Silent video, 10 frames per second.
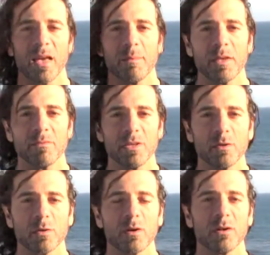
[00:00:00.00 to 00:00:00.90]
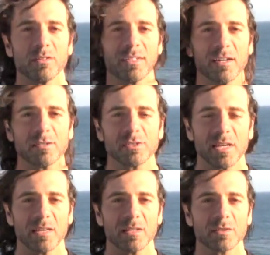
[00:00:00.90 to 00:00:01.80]
I made a video called
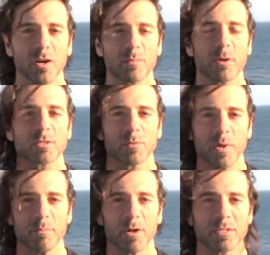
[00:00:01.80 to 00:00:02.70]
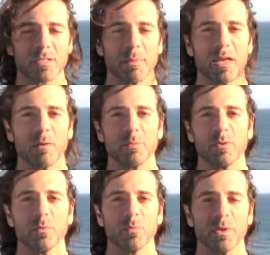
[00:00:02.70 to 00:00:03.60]
Understanding Dark Marks and Red Marks that may help
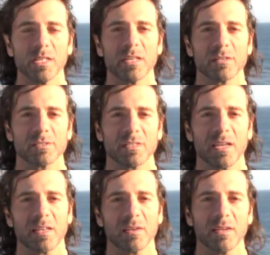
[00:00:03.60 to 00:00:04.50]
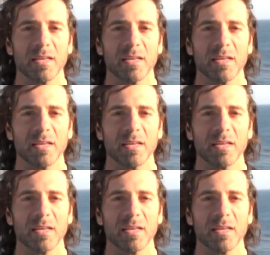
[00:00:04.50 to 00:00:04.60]
you really understand